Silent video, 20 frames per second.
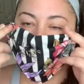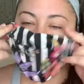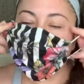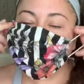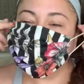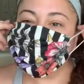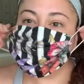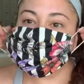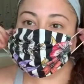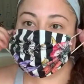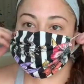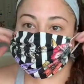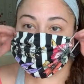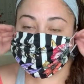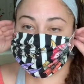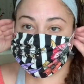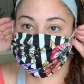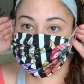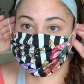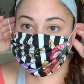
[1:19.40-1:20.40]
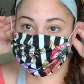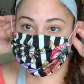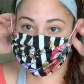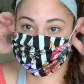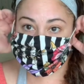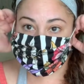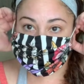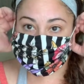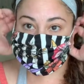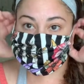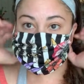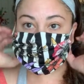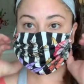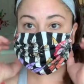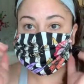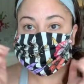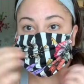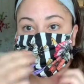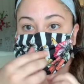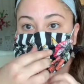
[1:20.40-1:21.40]
So you just put them over your
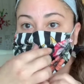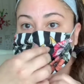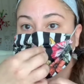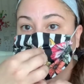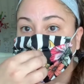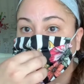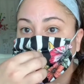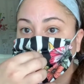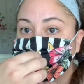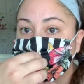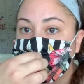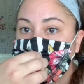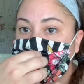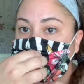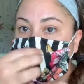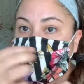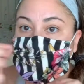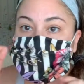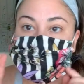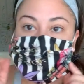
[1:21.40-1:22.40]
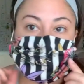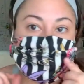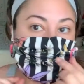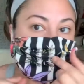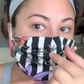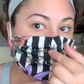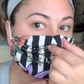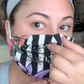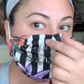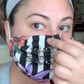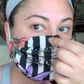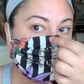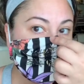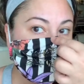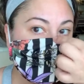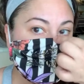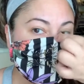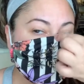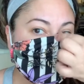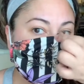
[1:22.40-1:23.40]
ears, and they're adjustable.
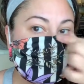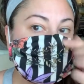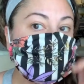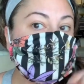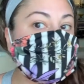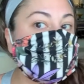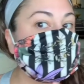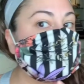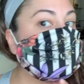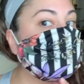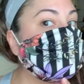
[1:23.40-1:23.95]
So they